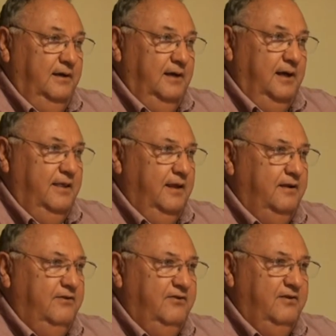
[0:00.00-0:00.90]
I
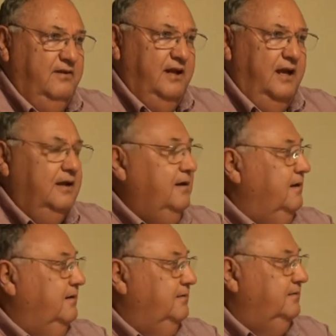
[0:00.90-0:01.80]
think,
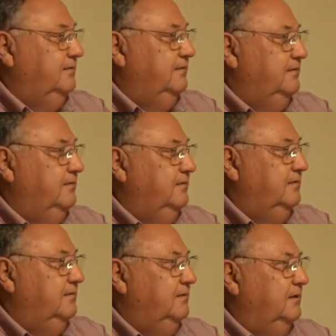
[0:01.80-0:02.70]
ten
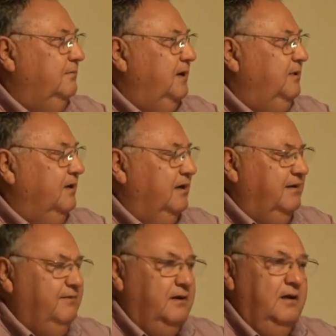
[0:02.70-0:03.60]
maybe
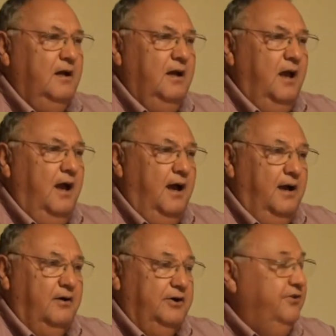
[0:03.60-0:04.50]
11
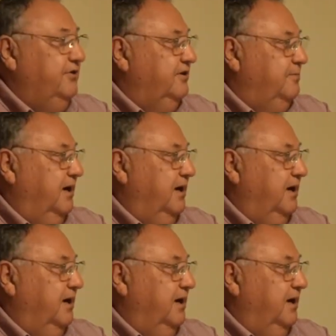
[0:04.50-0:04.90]
uh, research